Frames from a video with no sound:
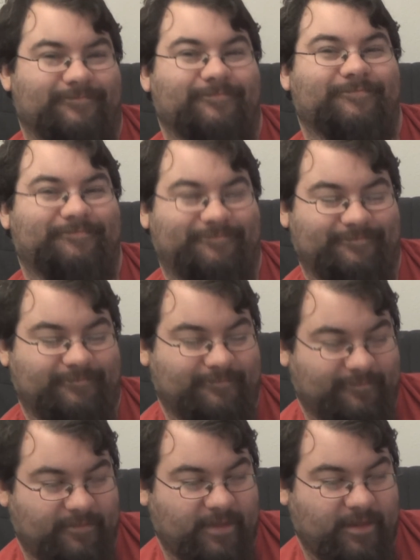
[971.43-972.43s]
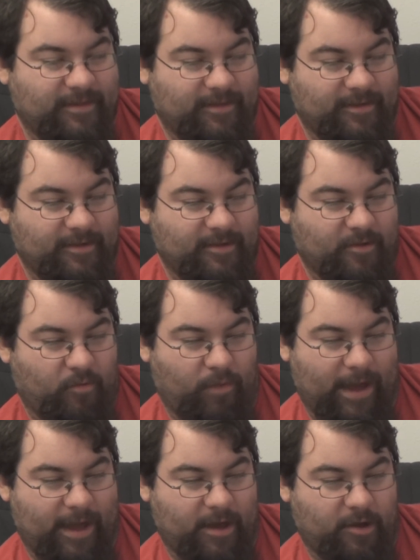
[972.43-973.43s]
Mm-hmm.
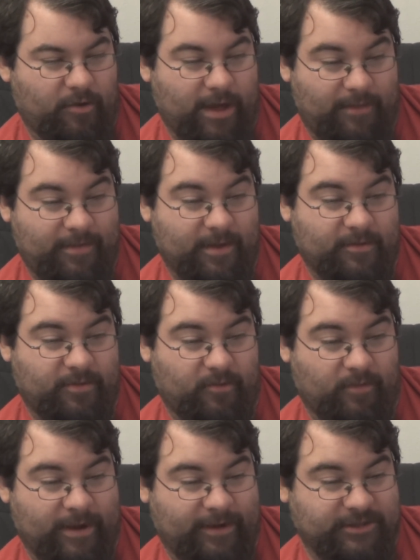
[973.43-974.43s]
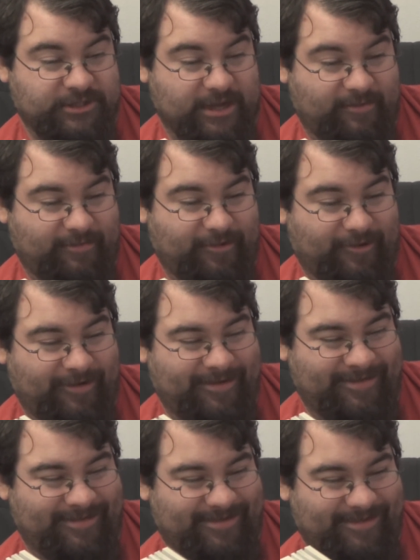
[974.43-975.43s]
Wow, I picked the right chapter.
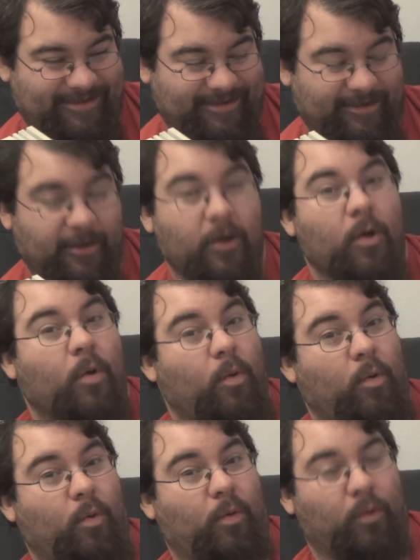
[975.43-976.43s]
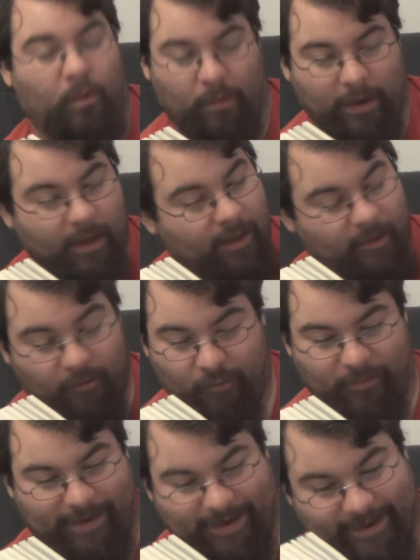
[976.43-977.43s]
Oh
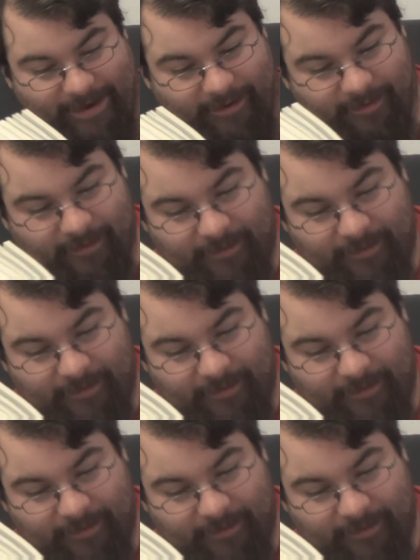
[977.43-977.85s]
my god.